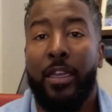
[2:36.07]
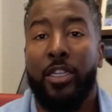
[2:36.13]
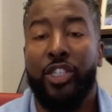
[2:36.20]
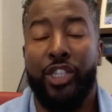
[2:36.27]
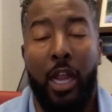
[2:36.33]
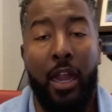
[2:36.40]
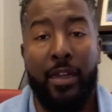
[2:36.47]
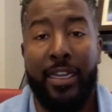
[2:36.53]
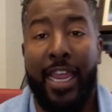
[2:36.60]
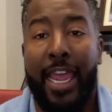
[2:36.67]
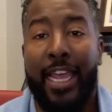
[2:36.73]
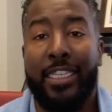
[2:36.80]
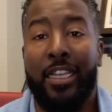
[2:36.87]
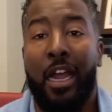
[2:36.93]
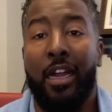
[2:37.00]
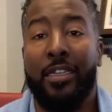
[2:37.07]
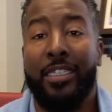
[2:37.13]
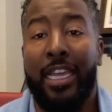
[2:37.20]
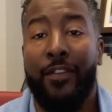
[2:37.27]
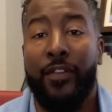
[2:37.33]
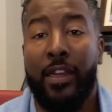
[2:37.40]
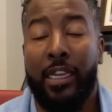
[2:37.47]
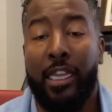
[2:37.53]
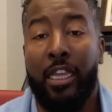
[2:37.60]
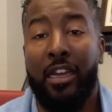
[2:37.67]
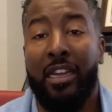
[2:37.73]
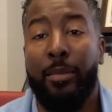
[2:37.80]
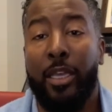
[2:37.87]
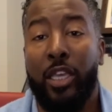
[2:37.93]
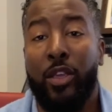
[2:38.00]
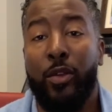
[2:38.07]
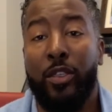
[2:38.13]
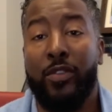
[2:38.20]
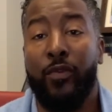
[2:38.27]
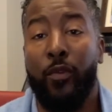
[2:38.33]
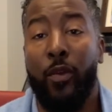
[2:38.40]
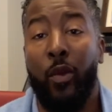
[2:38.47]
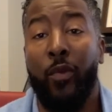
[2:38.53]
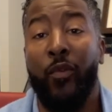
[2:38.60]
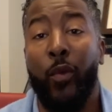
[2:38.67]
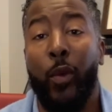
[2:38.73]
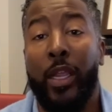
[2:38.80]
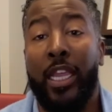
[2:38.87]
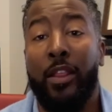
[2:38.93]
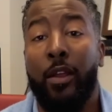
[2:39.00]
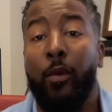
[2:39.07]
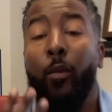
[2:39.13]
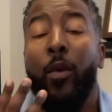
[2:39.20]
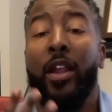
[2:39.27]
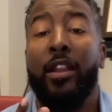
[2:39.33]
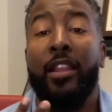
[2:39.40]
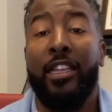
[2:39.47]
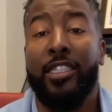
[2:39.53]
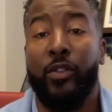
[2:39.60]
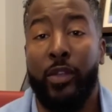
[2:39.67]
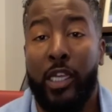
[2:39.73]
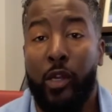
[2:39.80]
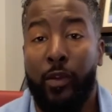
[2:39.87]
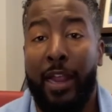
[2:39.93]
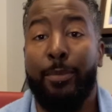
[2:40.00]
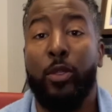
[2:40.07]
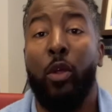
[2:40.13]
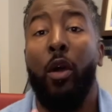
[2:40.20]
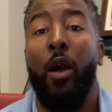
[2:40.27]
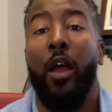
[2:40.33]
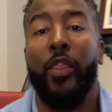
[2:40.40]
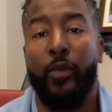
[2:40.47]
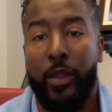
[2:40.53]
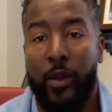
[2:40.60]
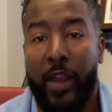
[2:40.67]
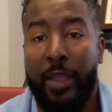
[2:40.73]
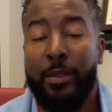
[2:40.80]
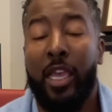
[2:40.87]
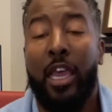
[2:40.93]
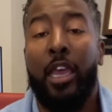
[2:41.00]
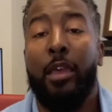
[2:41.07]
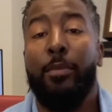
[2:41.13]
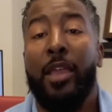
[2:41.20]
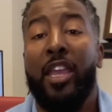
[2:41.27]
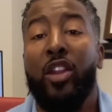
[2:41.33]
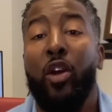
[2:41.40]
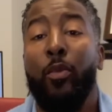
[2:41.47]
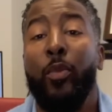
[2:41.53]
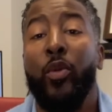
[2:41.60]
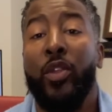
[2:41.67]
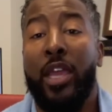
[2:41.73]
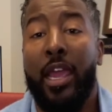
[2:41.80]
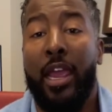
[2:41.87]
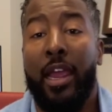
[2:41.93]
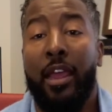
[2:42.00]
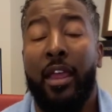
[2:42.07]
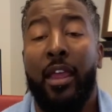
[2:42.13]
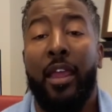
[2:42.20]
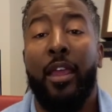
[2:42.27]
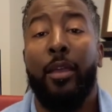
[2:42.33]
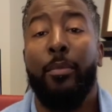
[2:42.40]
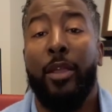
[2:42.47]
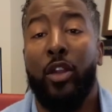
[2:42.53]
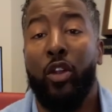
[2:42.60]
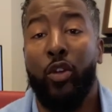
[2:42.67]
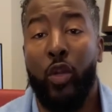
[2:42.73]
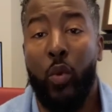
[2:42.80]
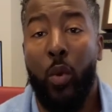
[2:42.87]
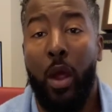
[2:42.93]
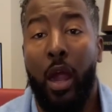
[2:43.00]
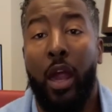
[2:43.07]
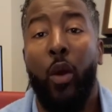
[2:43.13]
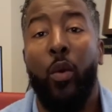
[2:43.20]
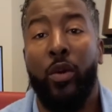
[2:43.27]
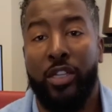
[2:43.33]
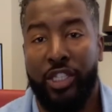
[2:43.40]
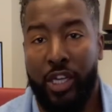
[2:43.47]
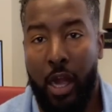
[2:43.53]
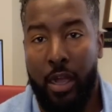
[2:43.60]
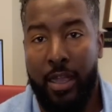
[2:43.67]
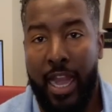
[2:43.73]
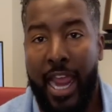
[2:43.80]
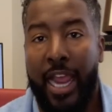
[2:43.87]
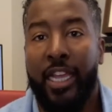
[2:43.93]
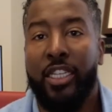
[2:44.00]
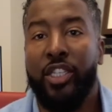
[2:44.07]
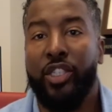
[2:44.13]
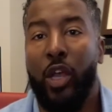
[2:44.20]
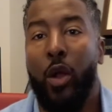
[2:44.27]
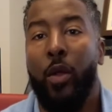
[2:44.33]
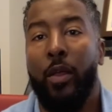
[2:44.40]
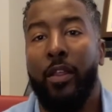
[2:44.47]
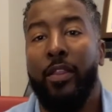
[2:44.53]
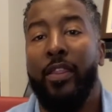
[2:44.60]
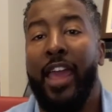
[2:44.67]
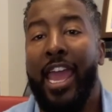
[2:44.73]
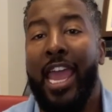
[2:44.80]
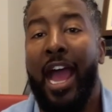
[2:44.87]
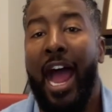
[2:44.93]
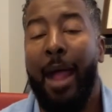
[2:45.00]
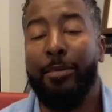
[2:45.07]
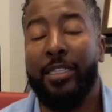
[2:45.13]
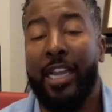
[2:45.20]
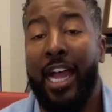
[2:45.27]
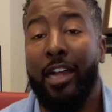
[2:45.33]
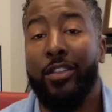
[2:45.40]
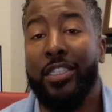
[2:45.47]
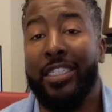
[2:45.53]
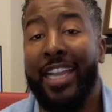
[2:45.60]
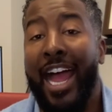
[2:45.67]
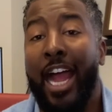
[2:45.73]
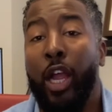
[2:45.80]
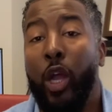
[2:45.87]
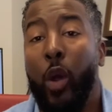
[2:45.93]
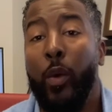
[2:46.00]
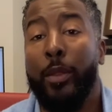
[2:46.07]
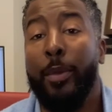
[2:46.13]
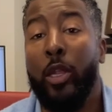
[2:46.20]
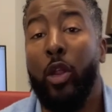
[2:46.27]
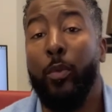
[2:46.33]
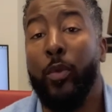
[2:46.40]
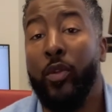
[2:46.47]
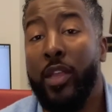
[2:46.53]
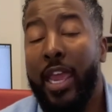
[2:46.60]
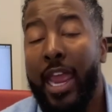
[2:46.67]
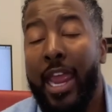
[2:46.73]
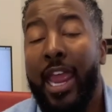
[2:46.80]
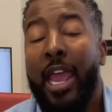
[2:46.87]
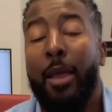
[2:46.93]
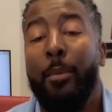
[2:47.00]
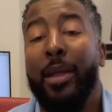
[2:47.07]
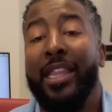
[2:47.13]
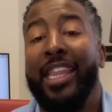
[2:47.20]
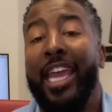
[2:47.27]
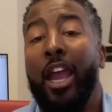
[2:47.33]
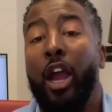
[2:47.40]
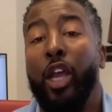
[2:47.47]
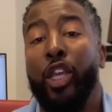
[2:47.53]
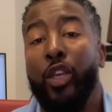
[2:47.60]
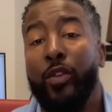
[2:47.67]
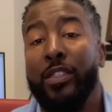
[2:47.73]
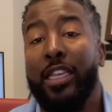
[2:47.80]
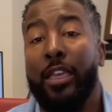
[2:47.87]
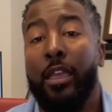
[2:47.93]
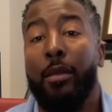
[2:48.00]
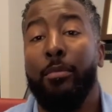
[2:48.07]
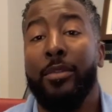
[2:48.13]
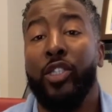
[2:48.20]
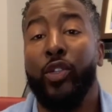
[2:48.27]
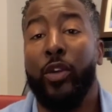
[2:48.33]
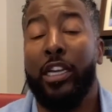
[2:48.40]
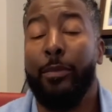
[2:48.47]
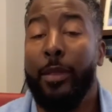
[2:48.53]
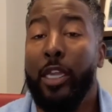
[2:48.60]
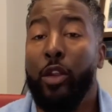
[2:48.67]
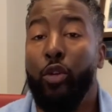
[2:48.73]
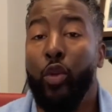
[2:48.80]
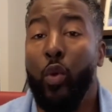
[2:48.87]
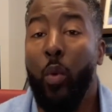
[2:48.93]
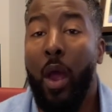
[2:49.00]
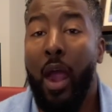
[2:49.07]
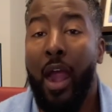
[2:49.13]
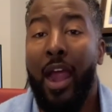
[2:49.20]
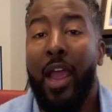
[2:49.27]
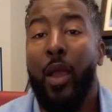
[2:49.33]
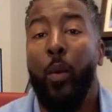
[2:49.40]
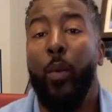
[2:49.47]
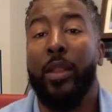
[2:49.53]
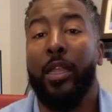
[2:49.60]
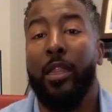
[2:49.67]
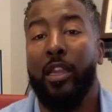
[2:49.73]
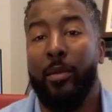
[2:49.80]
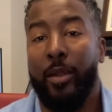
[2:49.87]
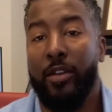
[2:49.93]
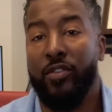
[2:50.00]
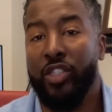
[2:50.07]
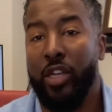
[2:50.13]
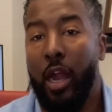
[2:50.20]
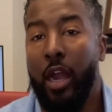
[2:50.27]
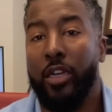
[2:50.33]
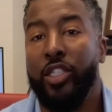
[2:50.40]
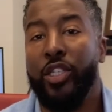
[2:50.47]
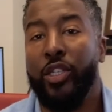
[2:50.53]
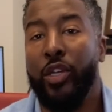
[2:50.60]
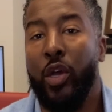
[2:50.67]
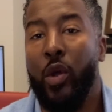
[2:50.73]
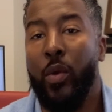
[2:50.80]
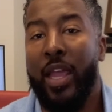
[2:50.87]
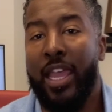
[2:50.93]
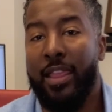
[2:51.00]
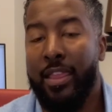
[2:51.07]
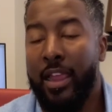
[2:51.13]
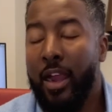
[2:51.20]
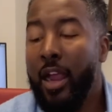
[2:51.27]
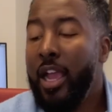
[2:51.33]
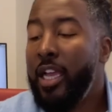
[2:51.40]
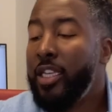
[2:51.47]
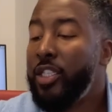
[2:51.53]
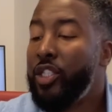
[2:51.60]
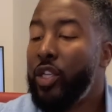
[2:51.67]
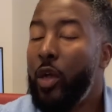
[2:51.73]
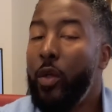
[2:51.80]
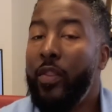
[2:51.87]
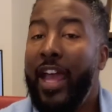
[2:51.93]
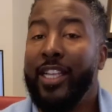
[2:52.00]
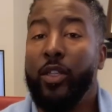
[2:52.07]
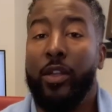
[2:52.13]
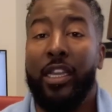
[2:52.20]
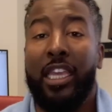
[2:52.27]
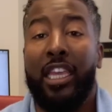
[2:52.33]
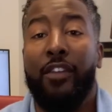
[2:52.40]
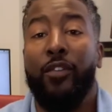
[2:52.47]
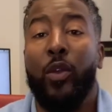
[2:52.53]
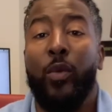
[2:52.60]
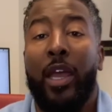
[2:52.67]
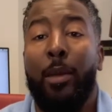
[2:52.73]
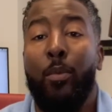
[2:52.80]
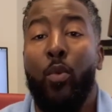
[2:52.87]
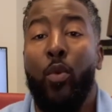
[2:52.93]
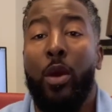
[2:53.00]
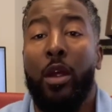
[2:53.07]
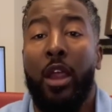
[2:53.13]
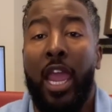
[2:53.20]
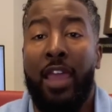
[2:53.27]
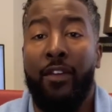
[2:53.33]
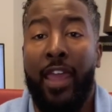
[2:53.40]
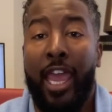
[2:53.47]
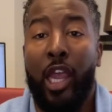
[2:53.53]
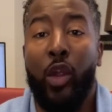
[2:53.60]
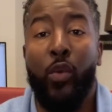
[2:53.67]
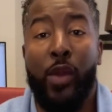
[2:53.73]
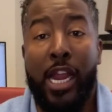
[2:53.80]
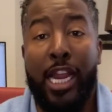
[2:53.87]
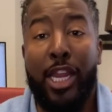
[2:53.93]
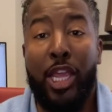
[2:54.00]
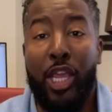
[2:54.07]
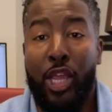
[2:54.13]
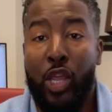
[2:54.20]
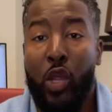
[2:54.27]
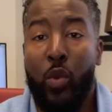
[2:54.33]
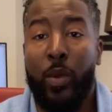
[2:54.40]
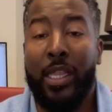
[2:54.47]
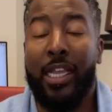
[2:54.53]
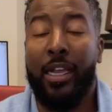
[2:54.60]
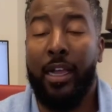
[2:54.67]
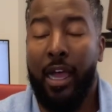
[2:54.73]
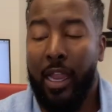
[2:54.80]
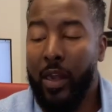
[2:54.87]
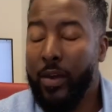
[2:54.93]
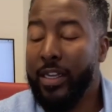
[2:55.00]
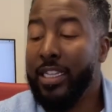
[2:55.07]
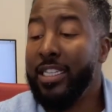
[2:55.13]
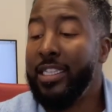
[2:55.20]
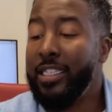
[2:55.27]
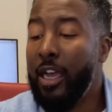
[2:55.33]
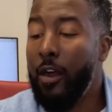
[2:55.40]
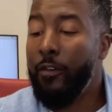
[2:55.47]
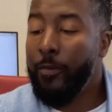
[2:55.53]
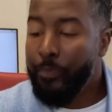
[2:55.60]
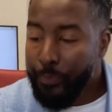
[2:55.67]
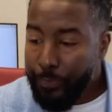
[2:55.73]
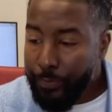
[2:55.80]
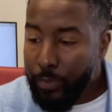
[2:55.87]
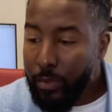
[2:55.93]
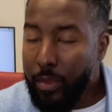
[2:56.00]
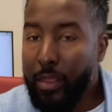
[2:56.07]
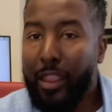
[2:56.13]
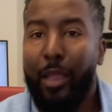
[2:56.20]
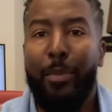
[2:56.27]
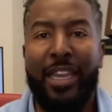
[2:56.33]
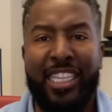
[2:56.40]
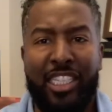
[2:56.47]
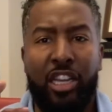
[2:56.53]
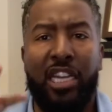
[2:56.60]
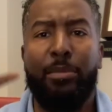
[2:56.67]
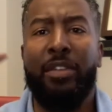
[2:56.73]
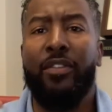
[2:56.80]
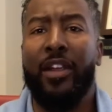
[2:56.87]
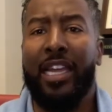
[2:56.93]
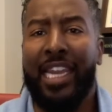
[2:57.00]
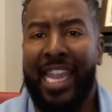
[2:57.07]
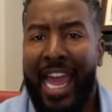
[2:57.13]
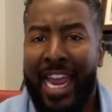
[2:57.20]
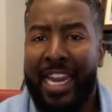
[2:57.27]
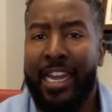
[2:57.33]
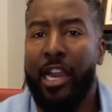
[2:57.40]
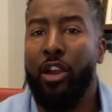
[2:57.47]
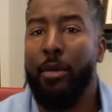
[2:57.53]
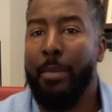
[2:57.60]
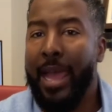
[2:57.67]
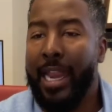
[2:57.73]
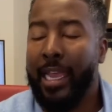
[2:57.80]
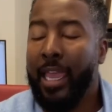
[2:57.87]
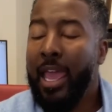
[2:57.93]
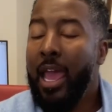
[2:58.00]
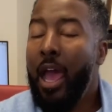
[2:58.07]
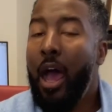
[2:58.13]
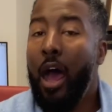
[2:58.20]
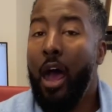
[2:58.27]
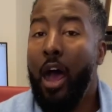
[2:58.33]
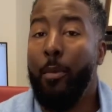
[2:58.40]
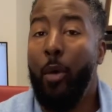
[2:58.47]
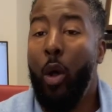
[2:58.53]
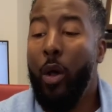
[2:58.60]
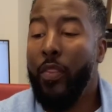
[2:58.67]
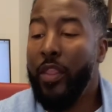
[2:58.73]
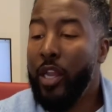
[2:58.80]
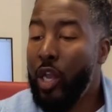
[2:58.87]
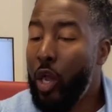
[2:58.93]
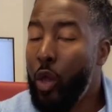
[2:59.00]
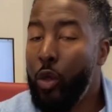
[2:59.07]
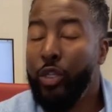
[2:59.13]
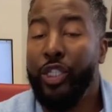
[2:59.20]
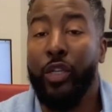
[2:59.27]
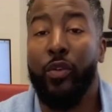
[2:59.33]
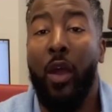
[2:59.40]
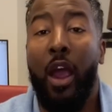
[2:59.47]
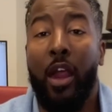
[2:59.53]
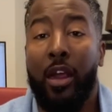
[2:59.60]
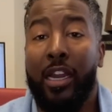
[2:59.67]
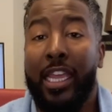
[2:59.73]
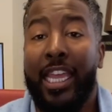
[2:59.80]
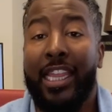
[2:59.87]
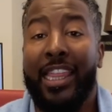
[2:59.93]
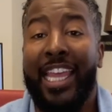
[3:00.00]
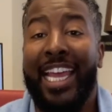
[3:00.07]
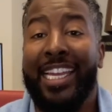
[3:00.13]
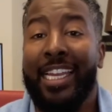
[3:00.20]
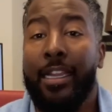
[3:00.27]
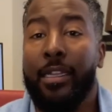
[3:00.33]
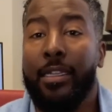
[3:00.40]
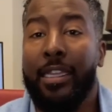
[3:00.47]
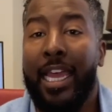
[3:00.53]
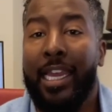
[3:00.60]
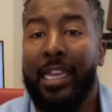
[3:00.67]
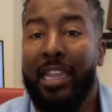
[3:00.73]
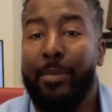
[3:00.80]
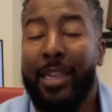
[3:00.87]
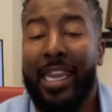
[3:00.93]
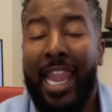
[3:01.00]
Chardonnays are definitely going to be used for, for either one of these three grapes or all three grapes. Pinot Meunier, Pinot Noir or Chardonnay. So they opted out to not go with Pinot Meunier, but they are using majority Pinot Noir with a little bit of Chard to go in there. So that's gonna give you a more, a green hue with the color itself but it's still gonna be very light and aromatic. Um, on the nose, you are going to get that, that lemon